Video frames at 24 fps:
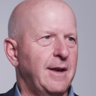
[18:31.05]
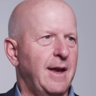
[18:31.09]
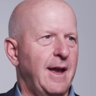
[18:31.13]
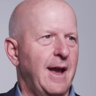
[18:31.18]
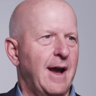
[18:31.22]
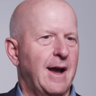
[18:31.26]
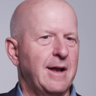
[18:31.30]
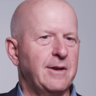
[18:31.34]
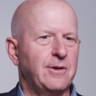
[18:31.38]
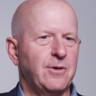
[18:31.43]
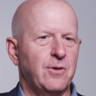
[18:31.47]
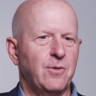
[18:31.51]

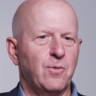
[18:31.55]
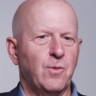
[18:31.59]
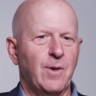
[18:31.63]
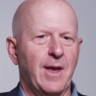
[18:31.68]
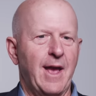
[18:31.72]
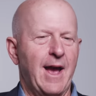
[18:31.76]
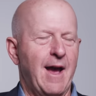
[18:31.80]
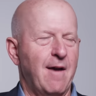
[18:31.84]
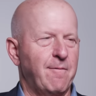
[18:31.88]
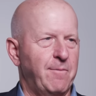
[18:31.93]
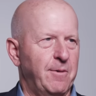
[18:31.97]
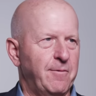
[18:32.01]
And
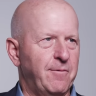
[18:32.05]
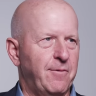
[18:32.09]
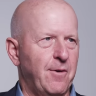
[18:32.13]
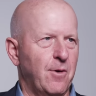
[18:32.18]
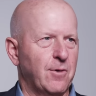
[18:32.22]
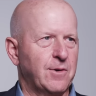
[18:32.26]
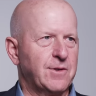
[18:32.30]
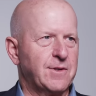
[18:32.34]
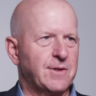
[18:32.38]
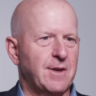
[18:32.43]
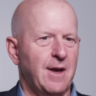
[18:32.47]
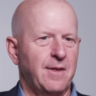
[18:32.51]
we have been
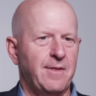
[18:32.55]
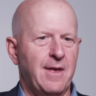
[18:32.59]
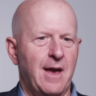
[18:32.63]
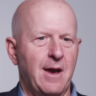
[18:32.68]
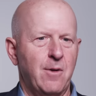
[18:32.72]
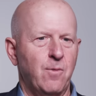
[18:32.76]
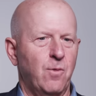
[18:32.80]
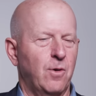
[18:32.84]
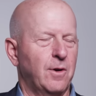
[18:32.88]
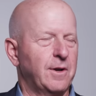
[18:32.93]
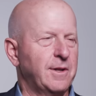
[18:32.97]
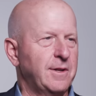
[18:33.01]
focused on
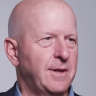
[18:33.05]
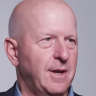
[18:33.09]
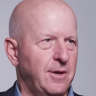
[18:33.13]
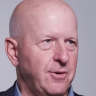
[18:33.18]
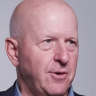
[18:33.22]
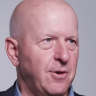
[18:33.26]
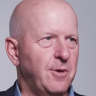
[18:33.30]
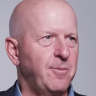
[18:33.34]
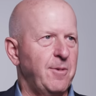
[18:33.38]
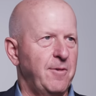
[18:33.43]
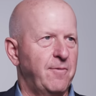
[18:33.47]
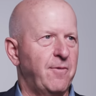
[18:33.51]
that. We'll
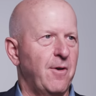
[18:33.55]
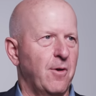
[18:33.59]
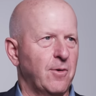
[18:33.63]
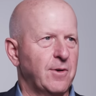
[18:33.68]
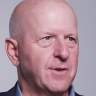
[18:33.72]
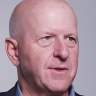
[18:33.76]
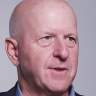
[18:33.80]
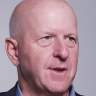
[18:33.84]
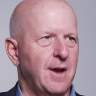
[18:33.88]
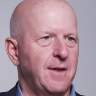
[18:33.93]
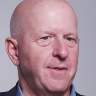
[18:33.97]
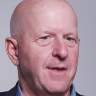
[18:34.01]
continue to be
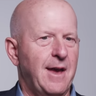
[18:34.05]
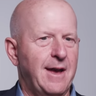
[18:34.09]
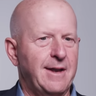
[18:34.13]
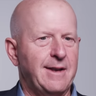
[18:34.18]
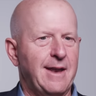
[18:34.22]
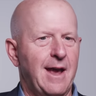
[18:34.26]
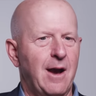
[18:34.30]
focused on that.